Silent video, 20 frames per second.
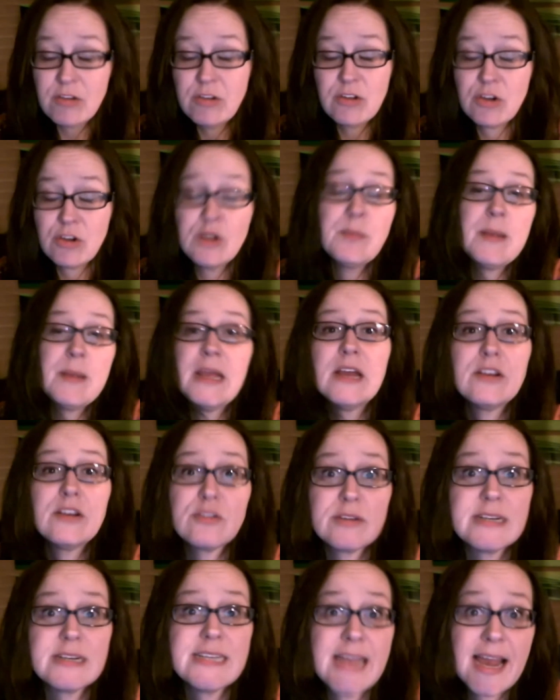could be
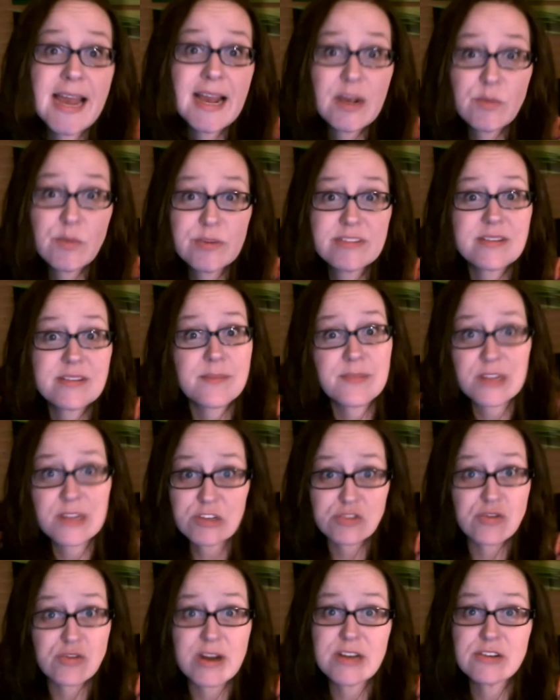under attack when something
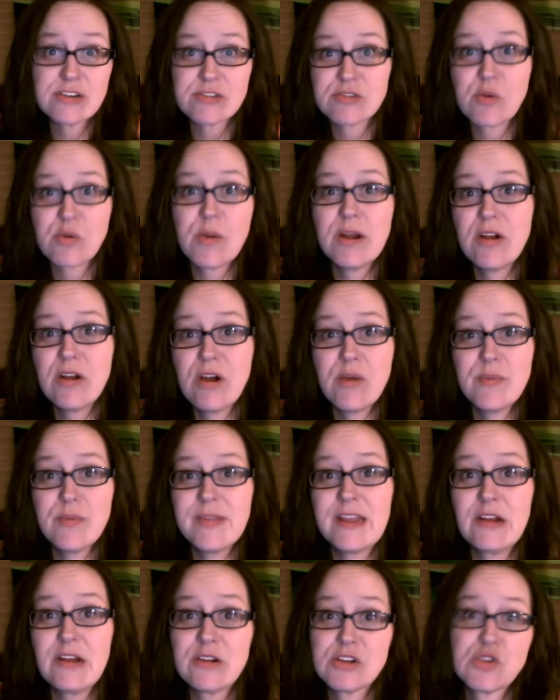strange is going on, when
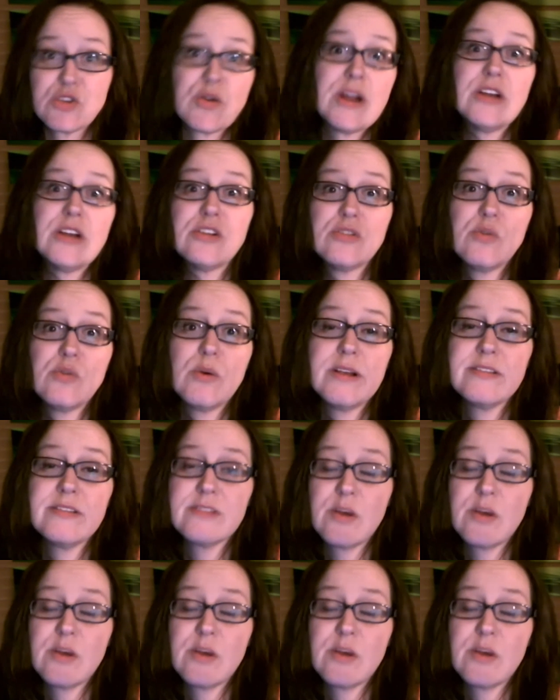they hear a strange noise.